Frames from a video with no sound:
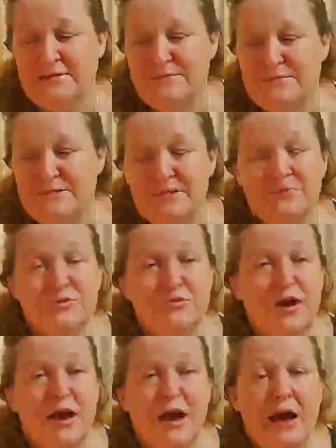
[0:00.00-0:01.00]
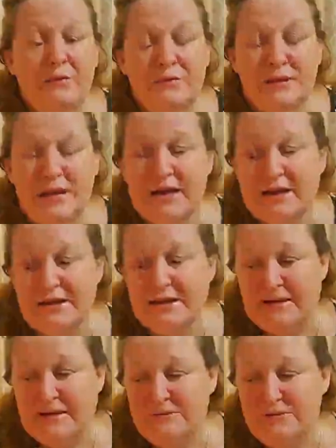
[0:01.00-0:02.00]
subscribe, like,
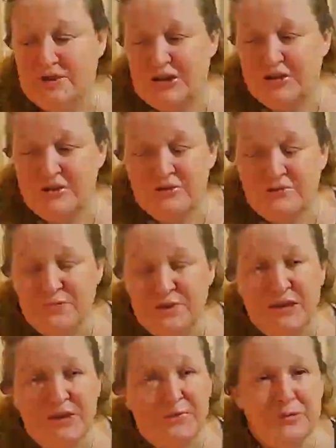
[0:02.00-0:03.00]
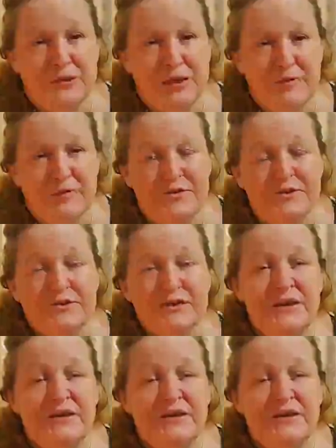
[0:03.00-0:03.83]
share this video with others.